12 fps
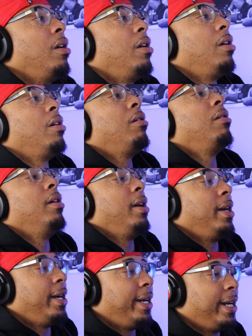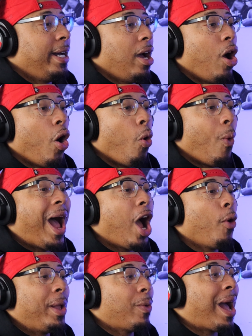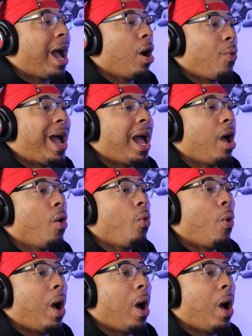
Oh, wowie, wow, wow.